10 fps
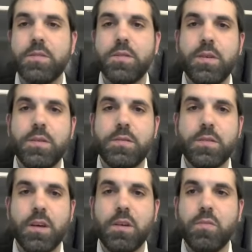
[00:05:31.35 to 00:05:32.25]
So
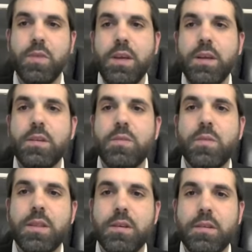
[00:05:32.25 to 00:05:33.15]
he's agreeing to
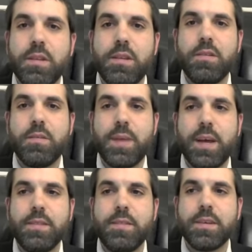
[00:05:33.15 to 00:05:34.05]
what their to their
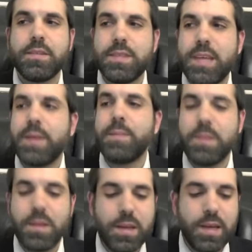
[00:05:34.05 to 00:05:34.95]
demands,
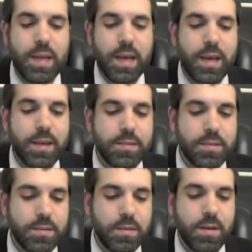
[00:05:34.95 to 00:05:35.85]
except he
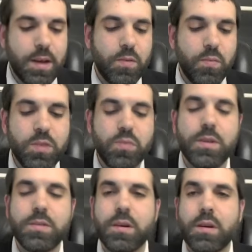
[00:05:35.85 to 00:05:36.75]
asks, "Your God, which
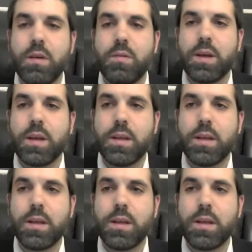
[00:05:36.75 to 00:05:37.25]
ones are going?"